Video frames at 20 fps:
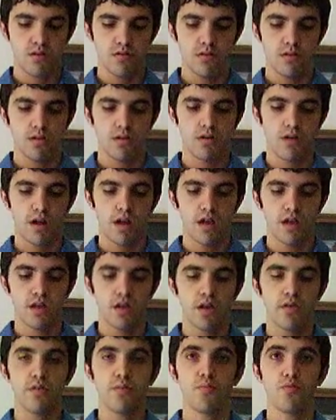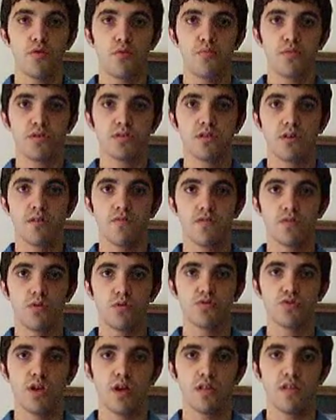Alright, another purpose of the
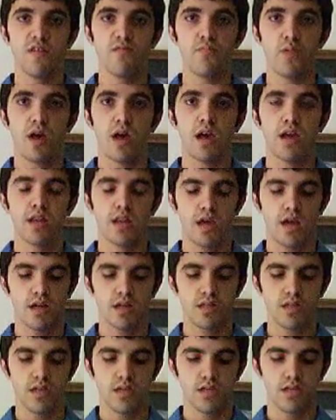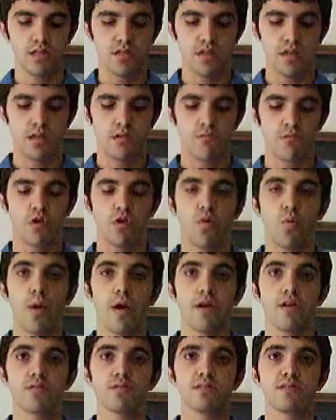No Child Left Behind Act is it
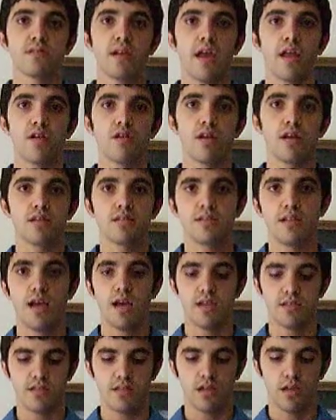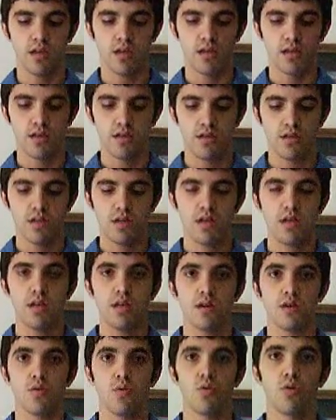requires standardized testing,
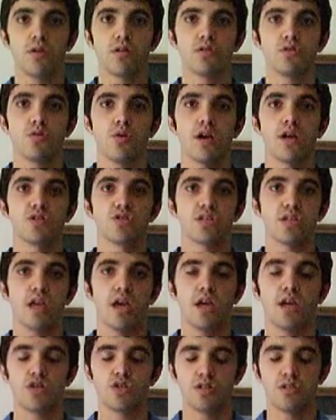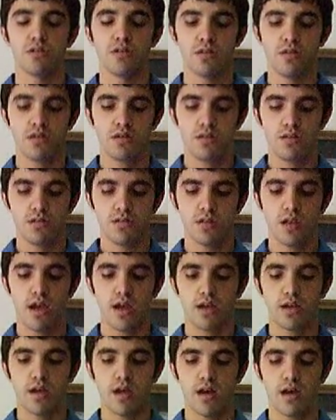according to
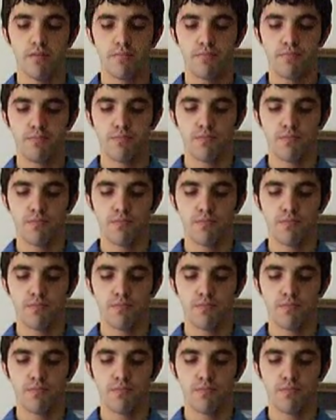education.com.